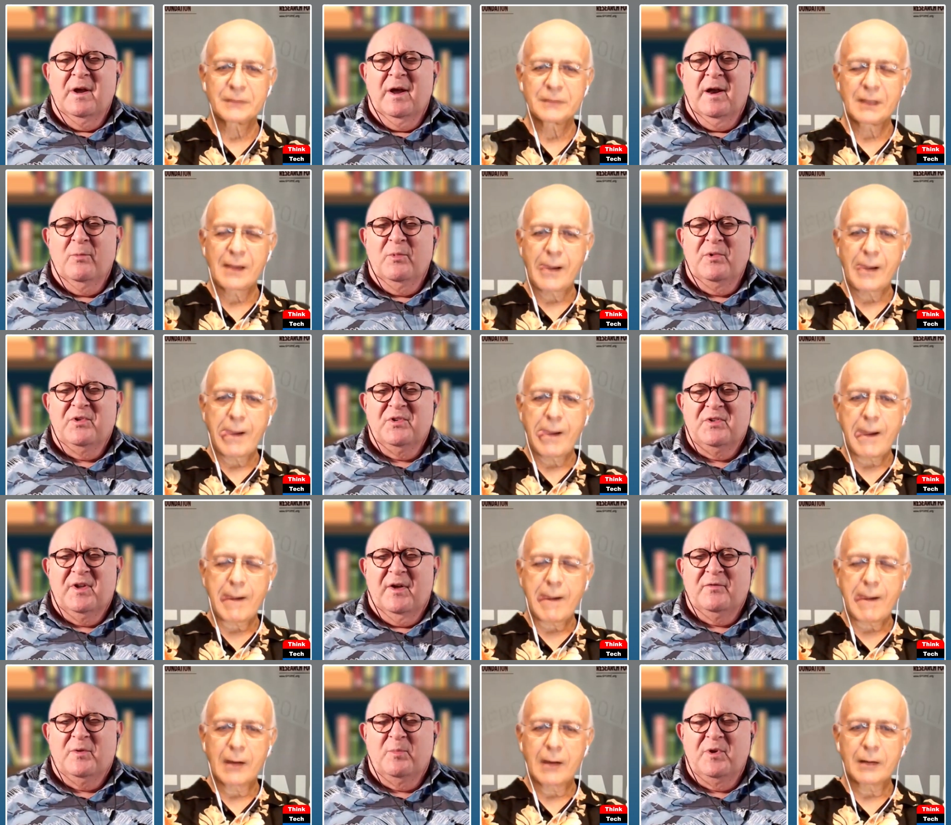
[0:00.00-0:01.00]
Speaker 1: and we just
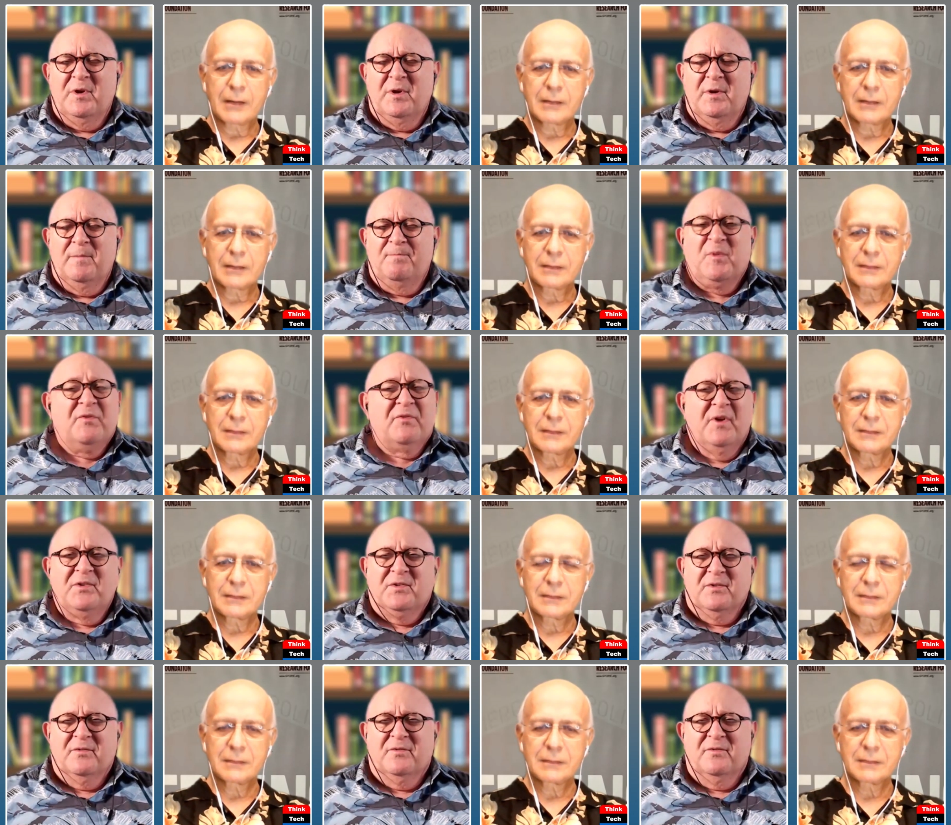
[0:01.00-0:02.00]
have to be
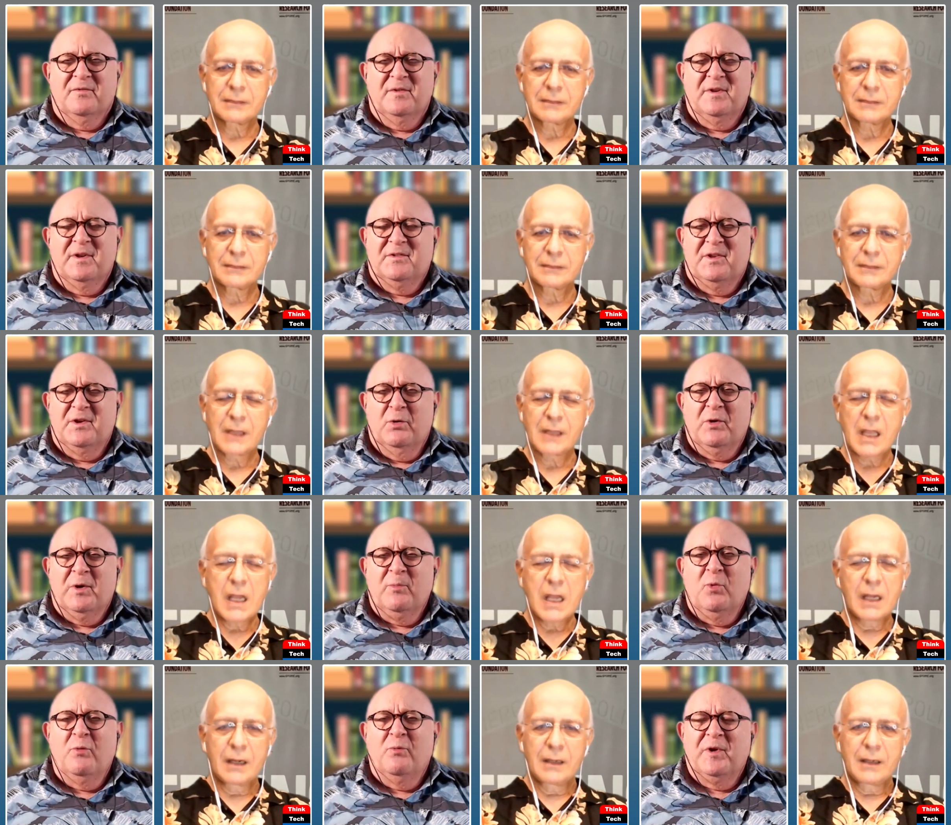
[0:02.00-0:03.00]
defensive, that the only
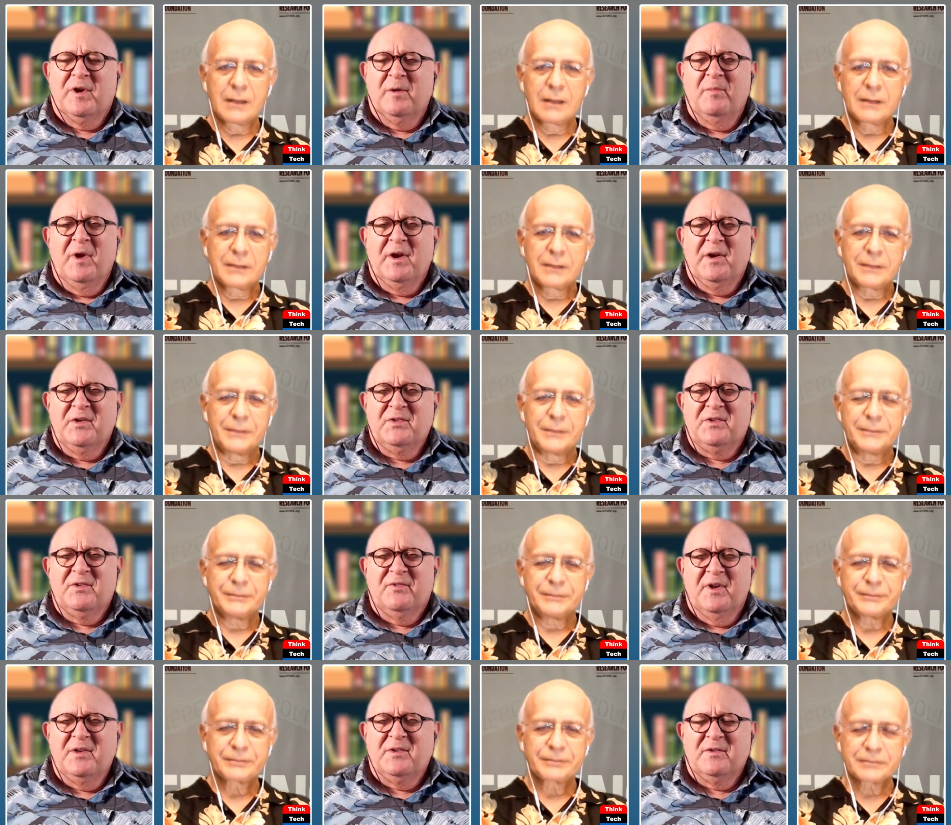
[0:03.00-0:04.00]
move we can make is
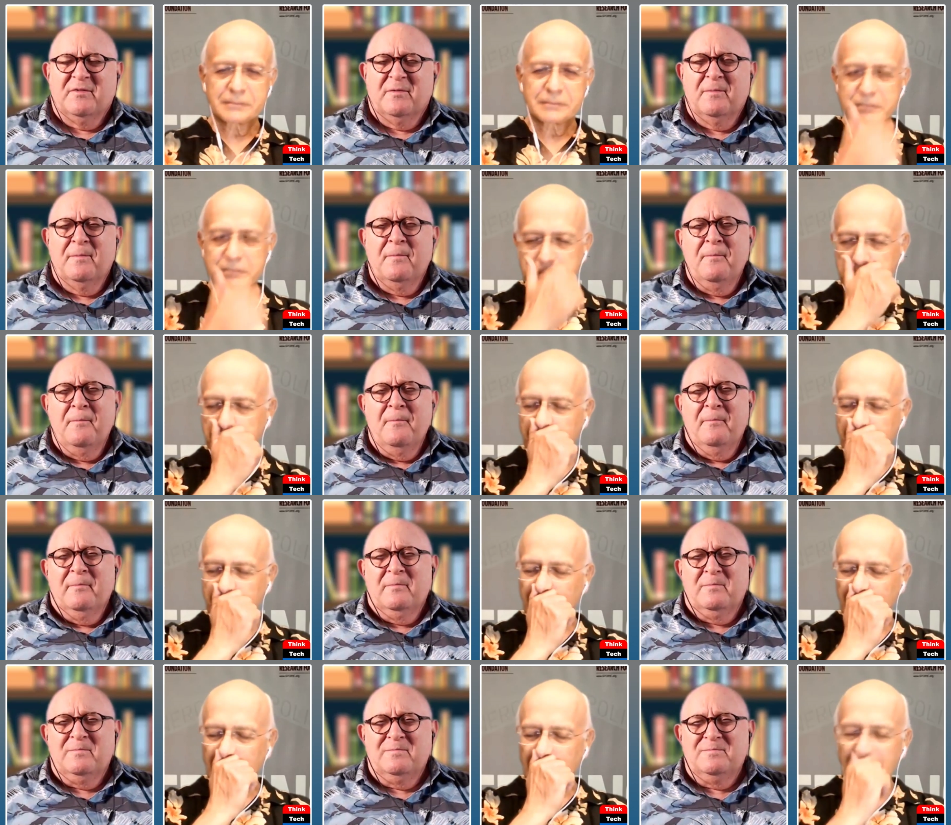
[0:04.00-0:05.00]
defensive.
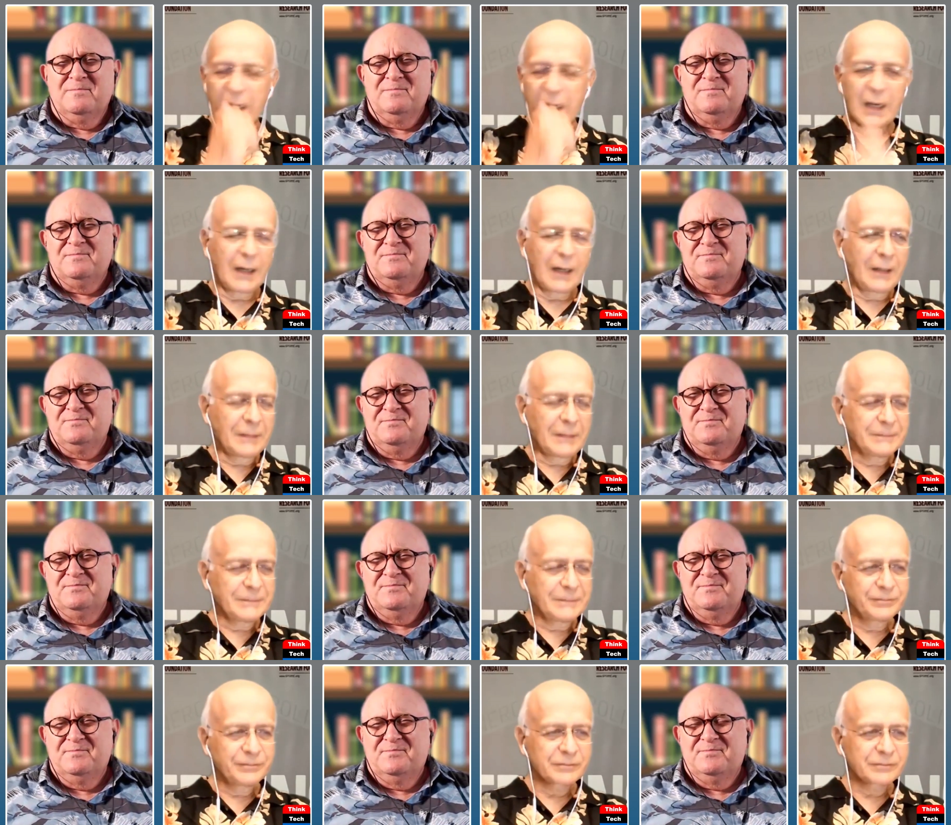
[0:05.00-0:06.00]
Speaker 2: Um,
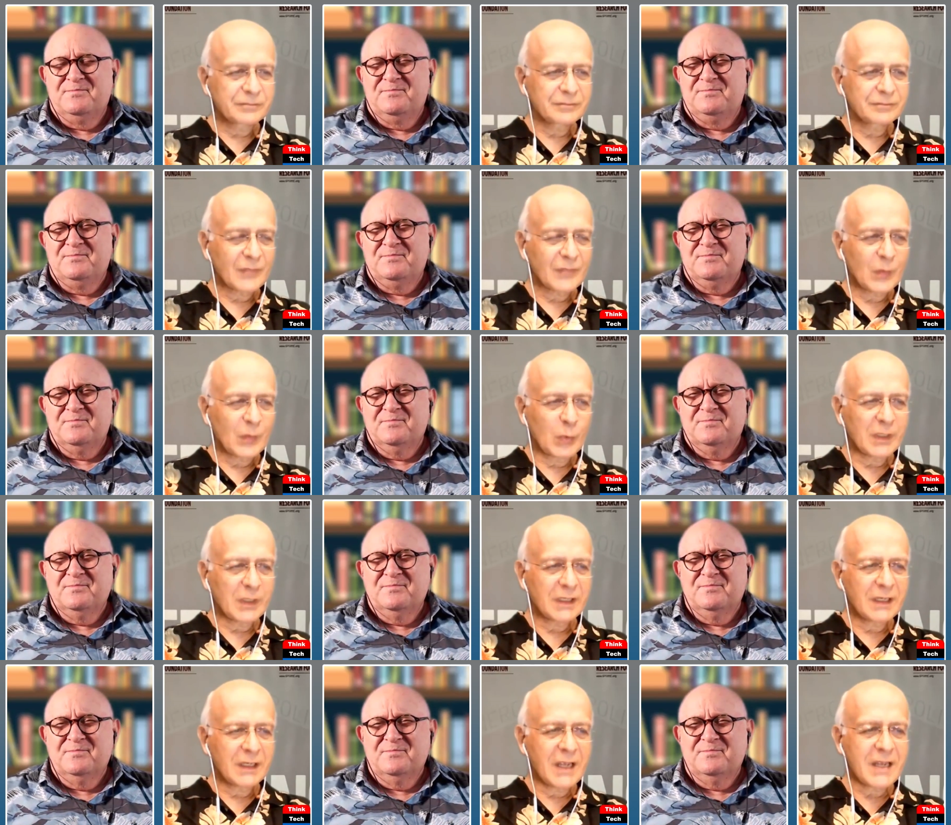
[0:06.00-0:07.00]
well,
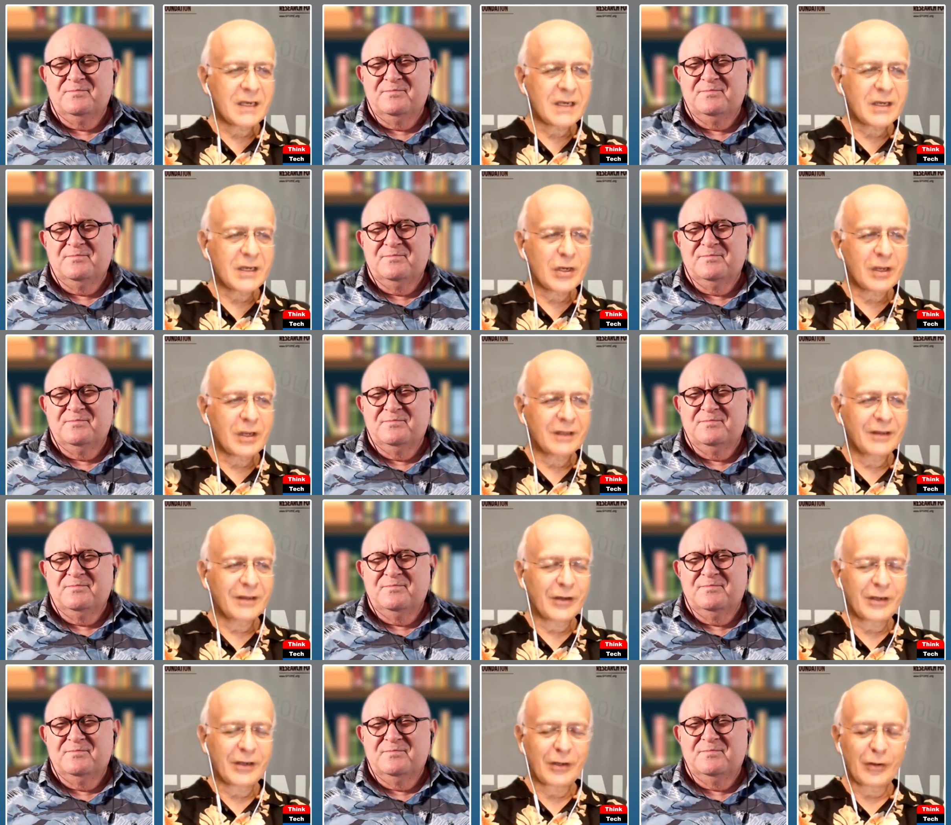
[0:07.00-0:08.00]

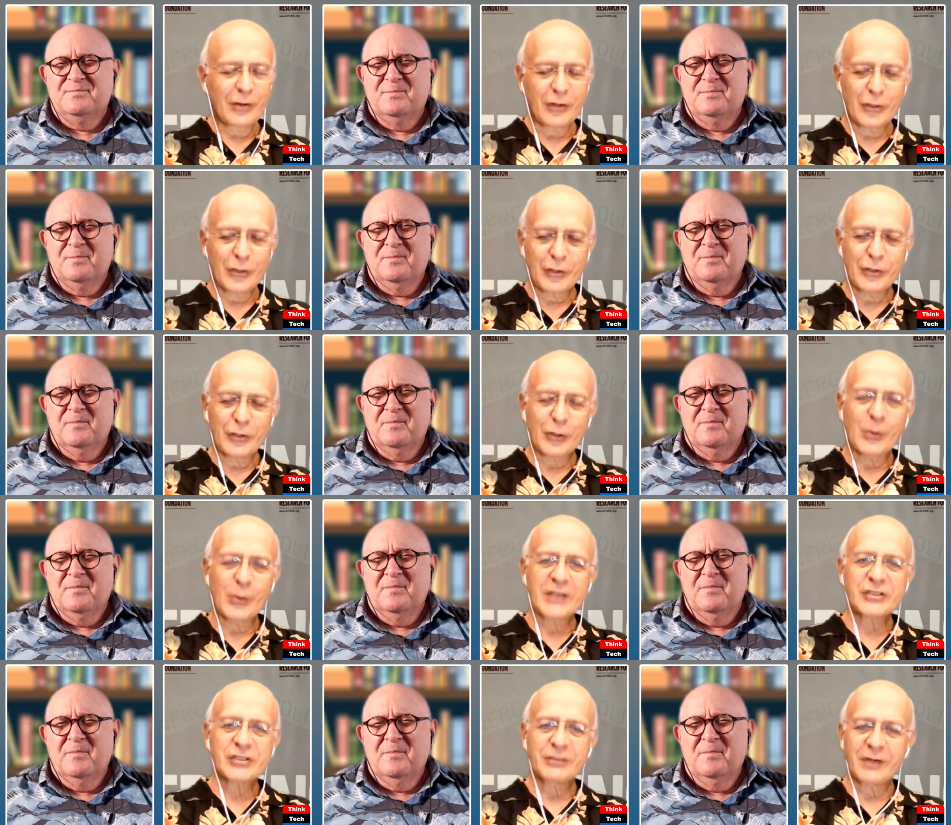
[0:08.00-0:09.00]
your, your, your
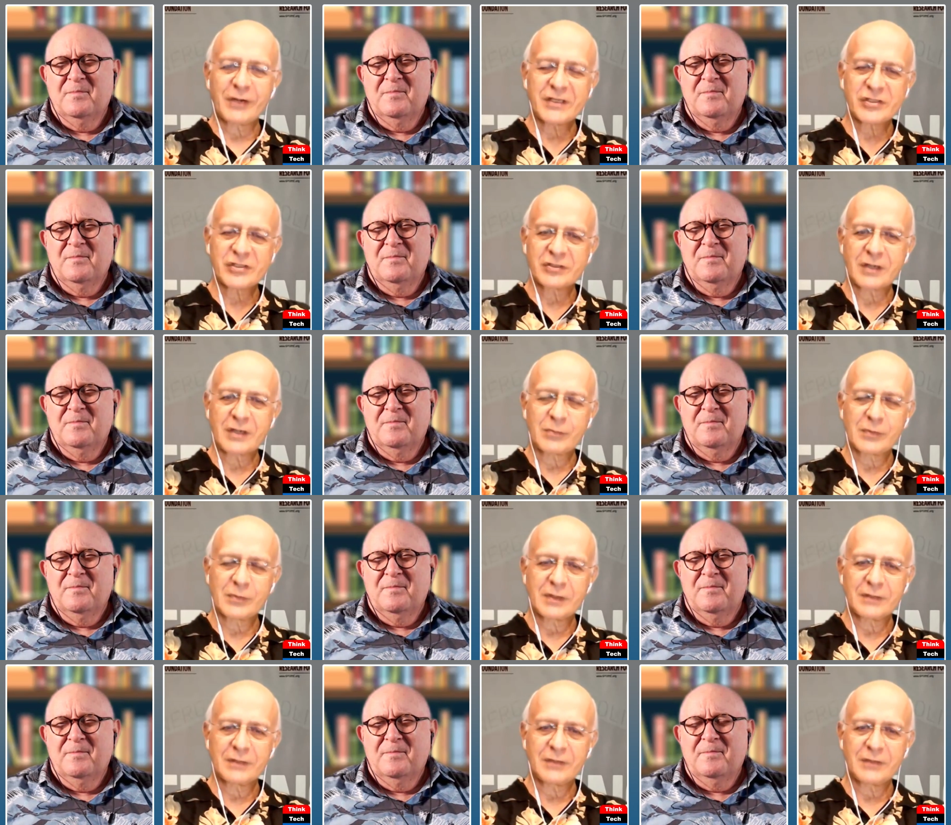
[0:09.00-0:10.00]
question raises a number
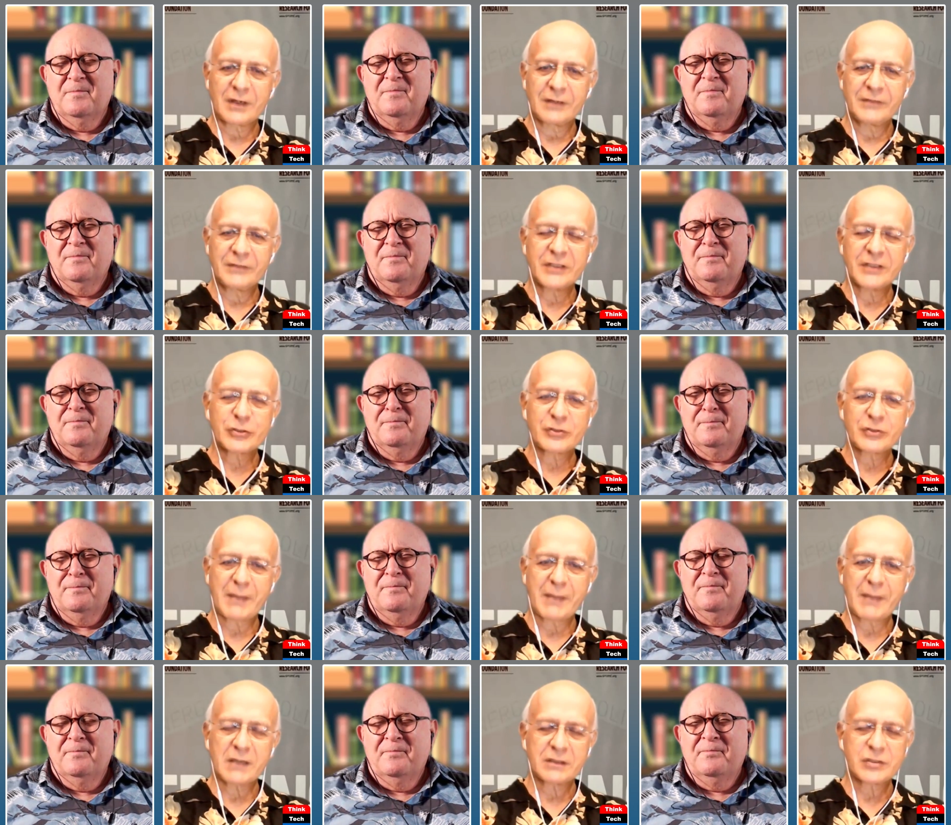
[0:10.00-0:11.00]
of, of issues
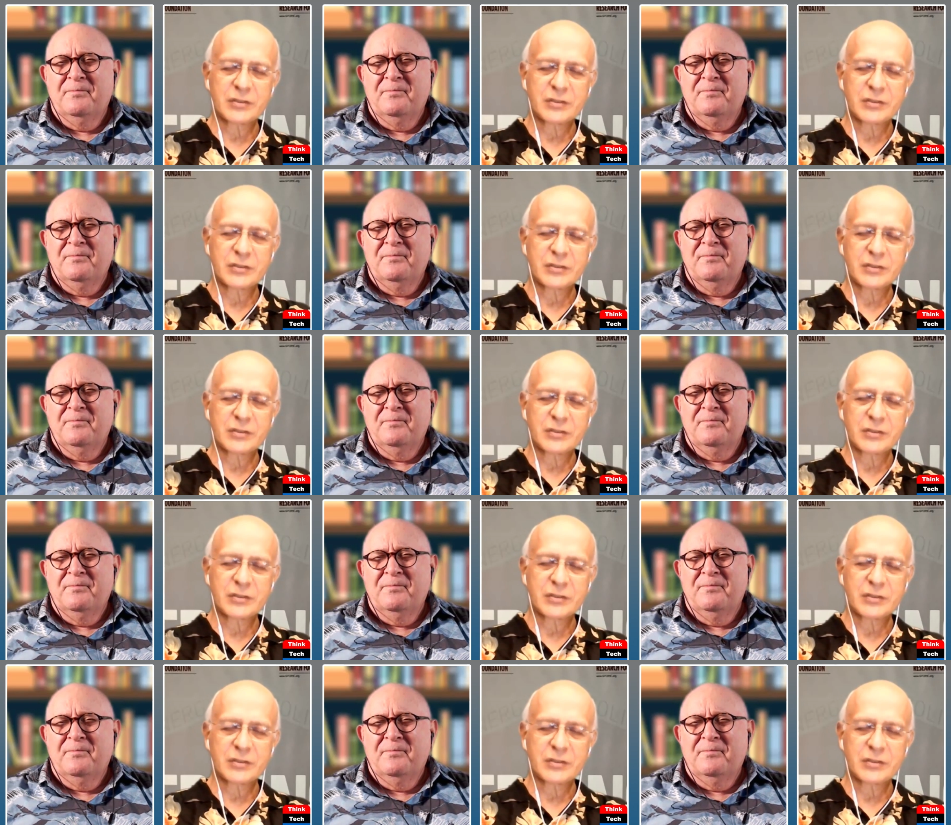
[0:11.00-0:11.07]
about this